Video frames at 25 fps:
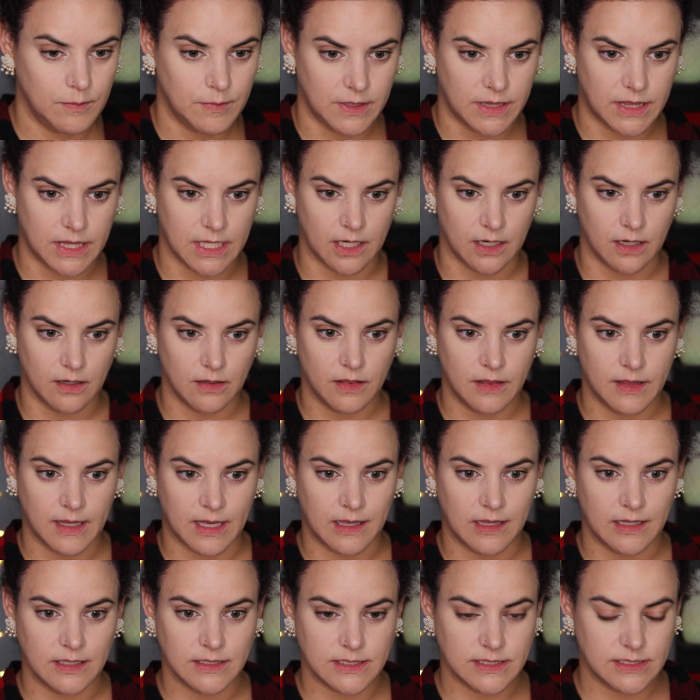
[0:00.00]
But there,
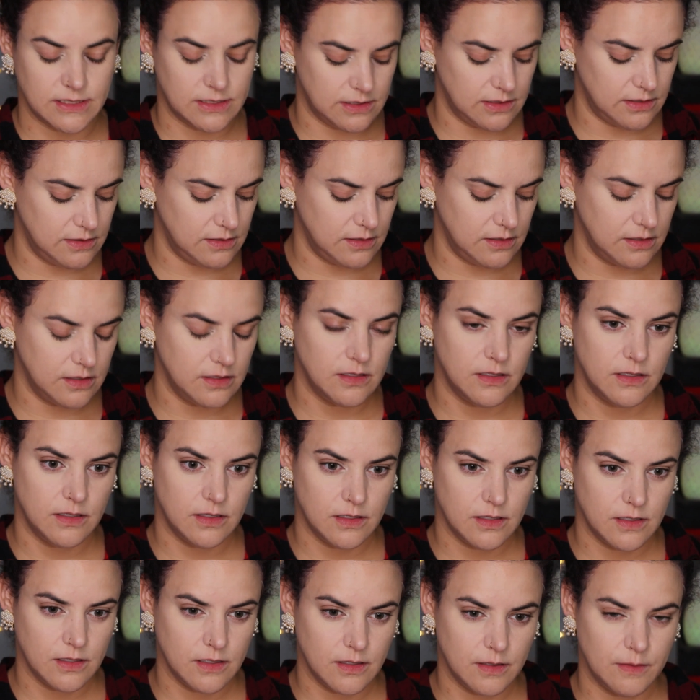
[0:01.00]
that
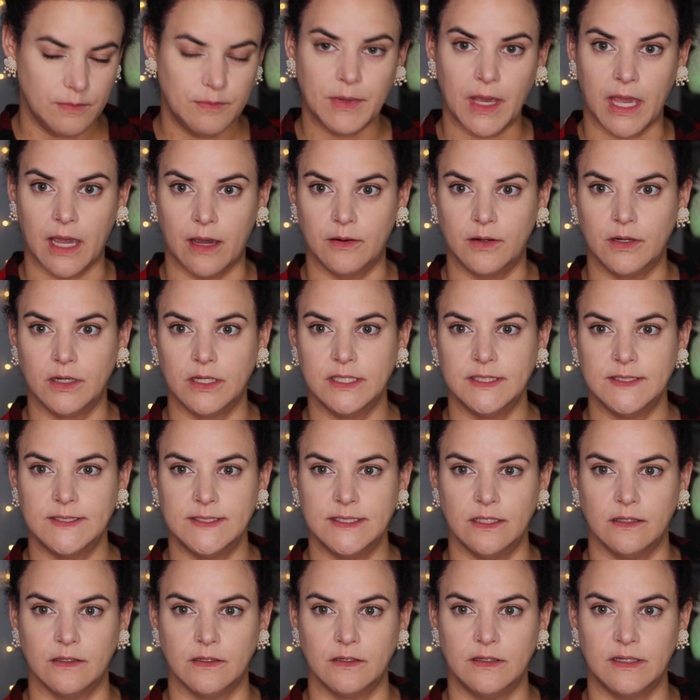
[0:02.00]
powder
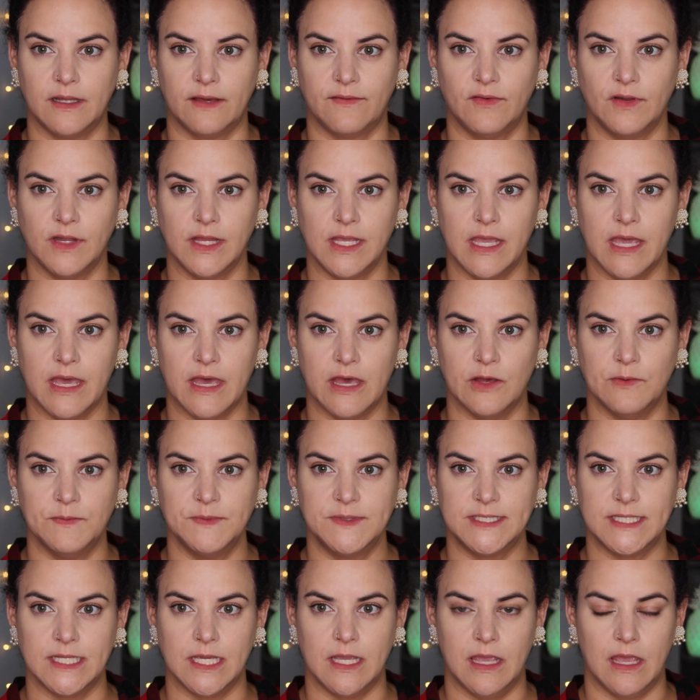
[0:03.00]
concealer definitely
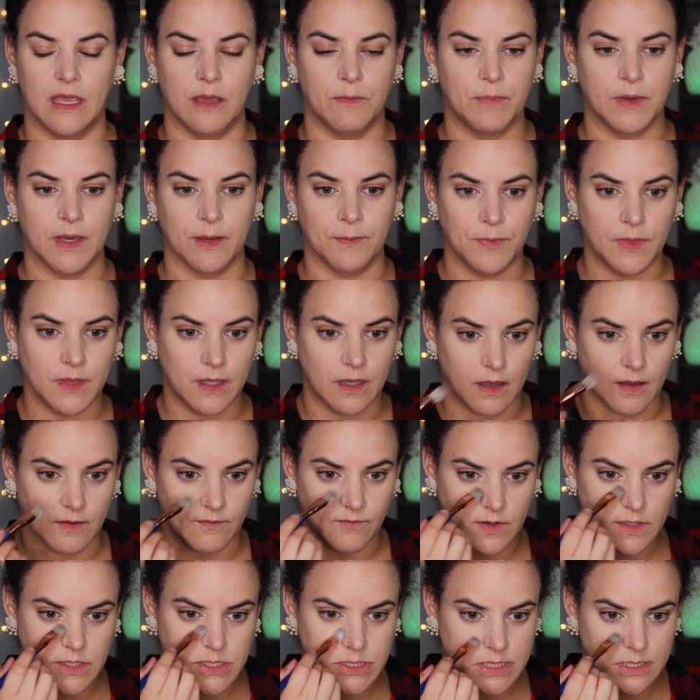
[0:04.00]
helps to amp up the
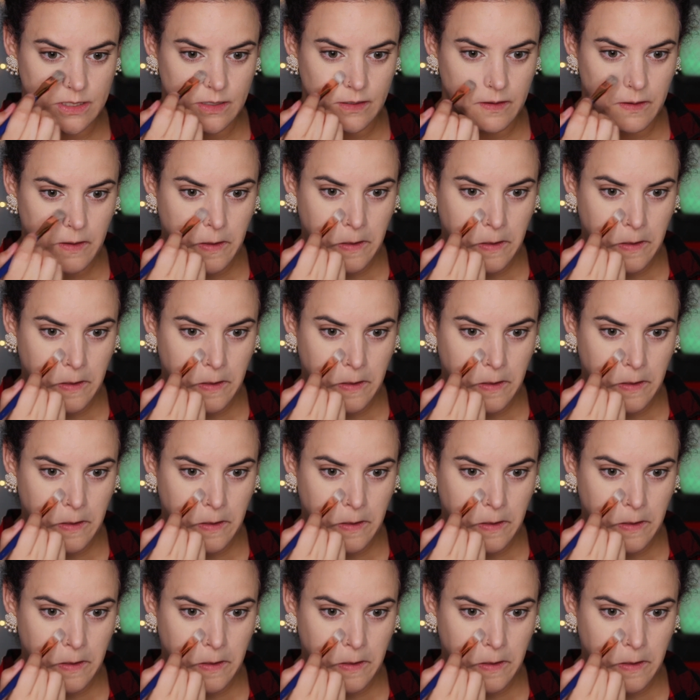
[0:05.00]
coverage.